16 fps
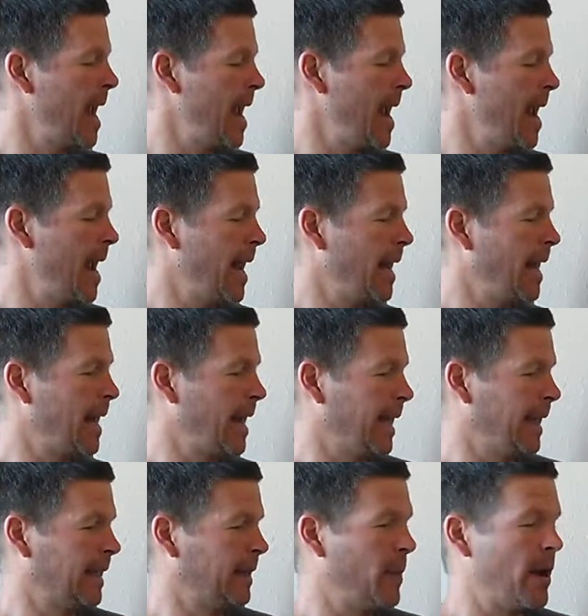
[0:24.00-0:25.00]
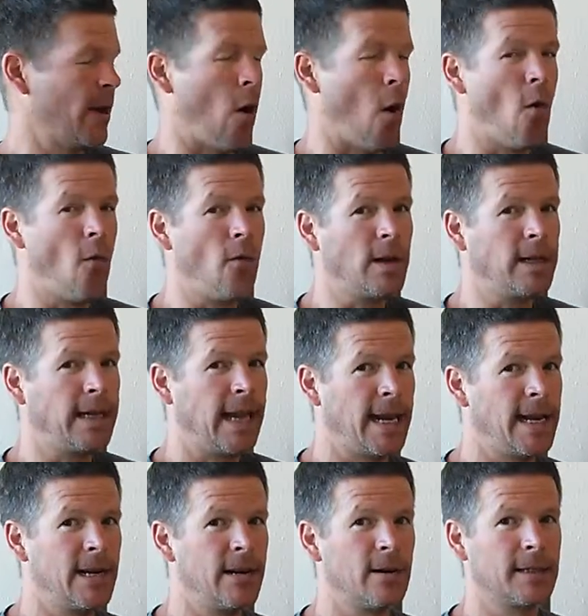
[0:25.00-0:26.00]
and it's been over
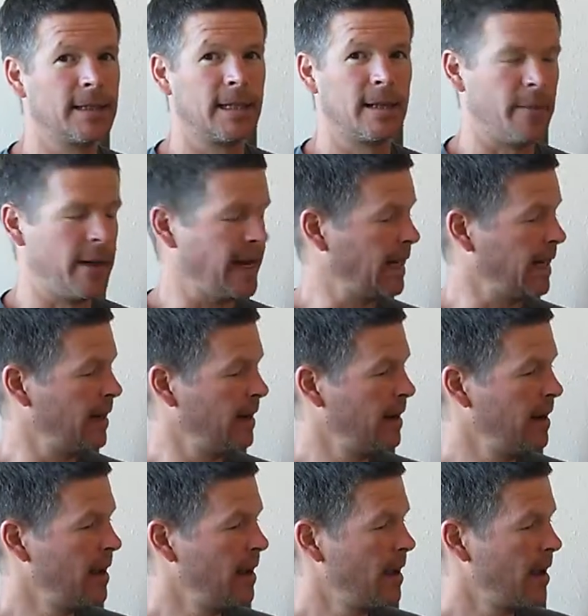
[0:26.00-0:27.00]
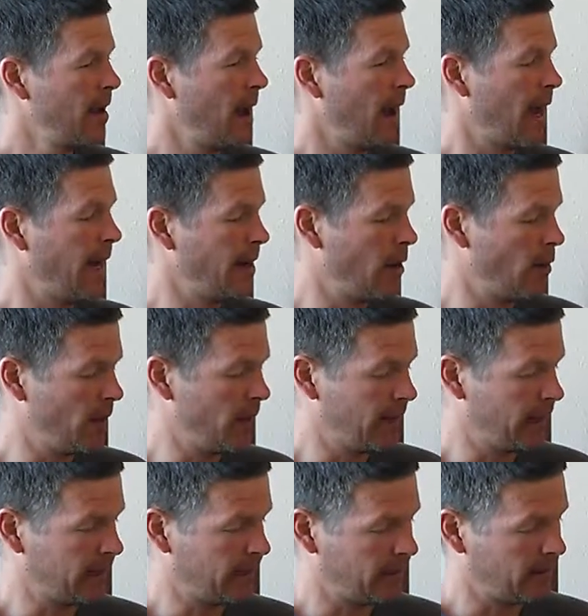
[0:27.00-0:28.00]
10 years in the making. I know
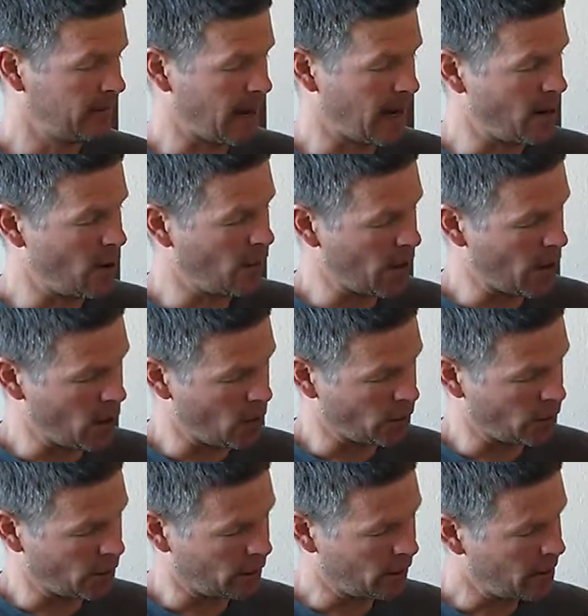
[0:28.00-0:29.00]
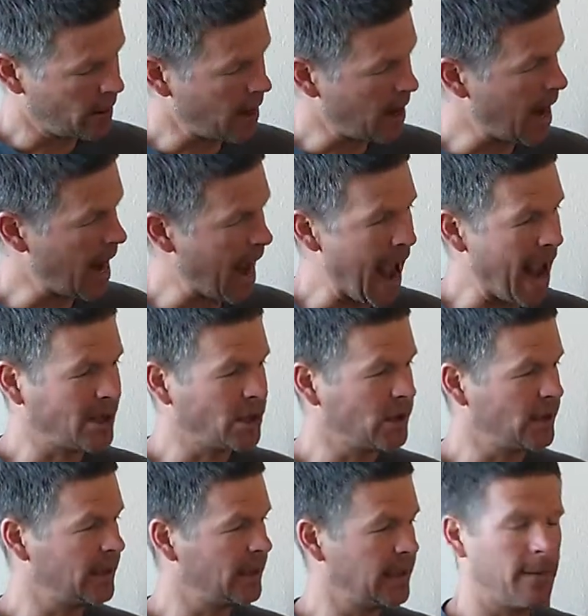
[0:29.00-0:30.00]
this, I know the owner. I
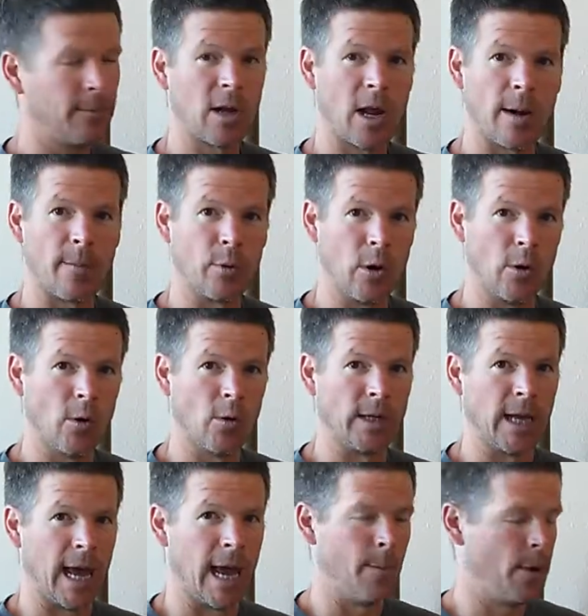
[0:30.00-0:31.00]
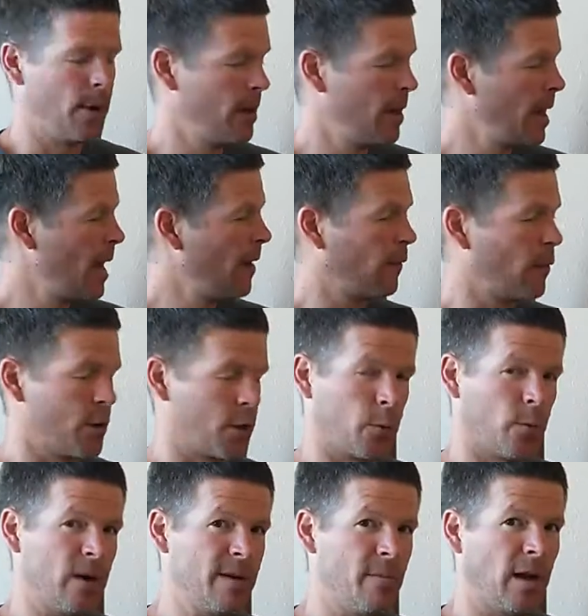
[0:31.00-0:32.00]
actually slept on a prototype for
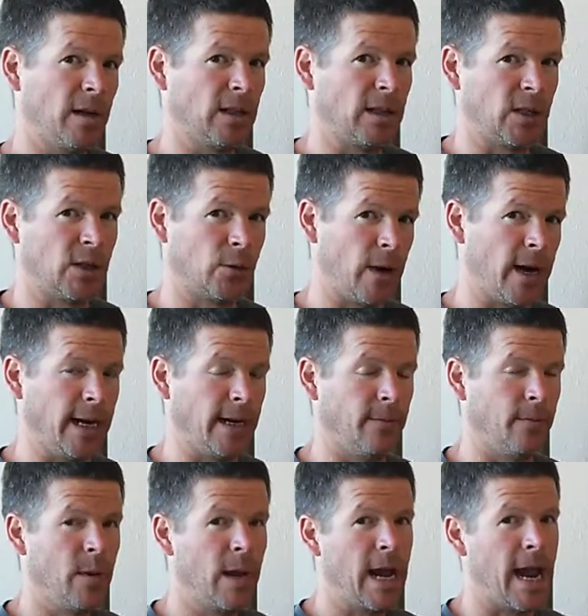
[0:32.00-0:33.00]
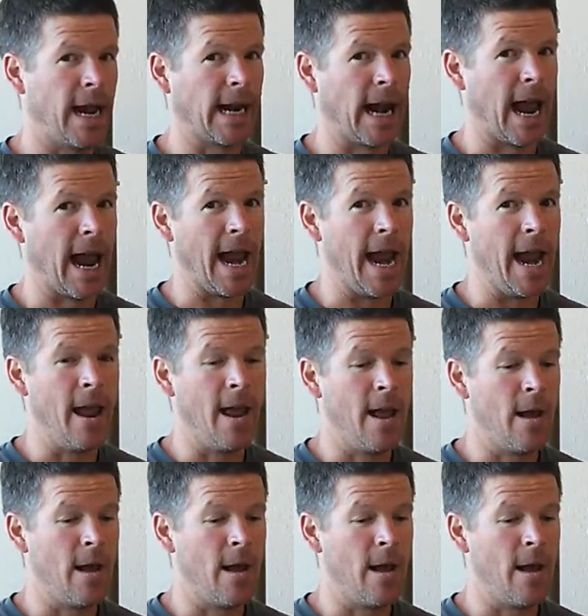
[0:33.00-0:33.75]
3 months straight, and I